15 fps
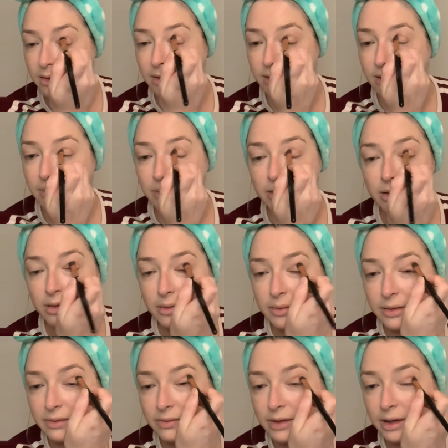is supposed to
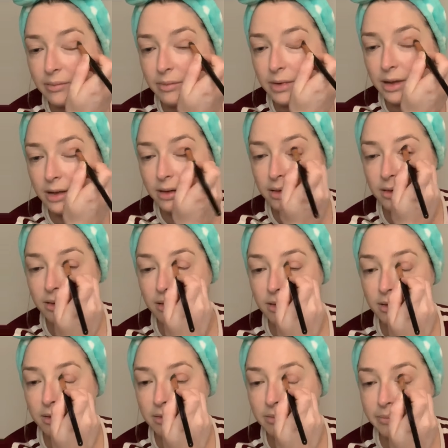be 5 minutes,
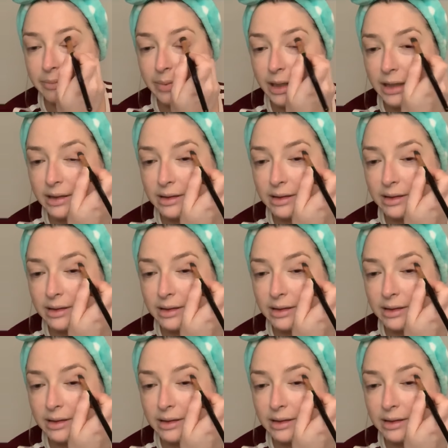but